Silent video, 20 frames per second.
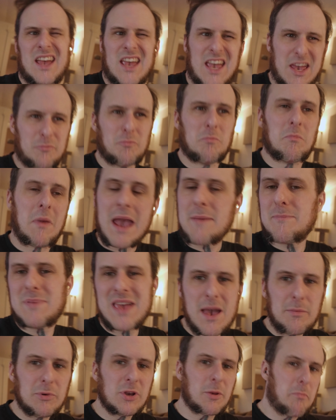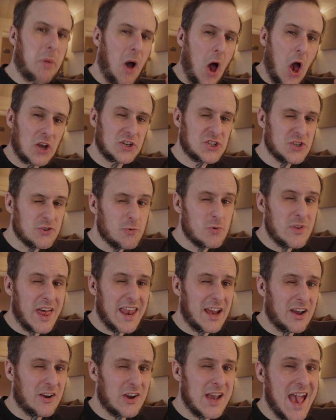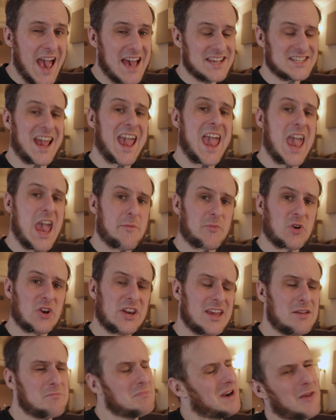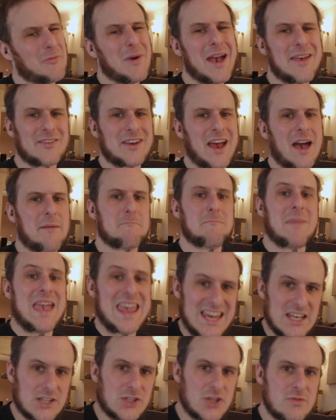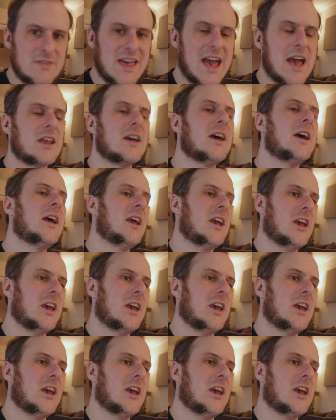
it might be able to punch through that area as I hammer it in, but I'd rather not make it do that.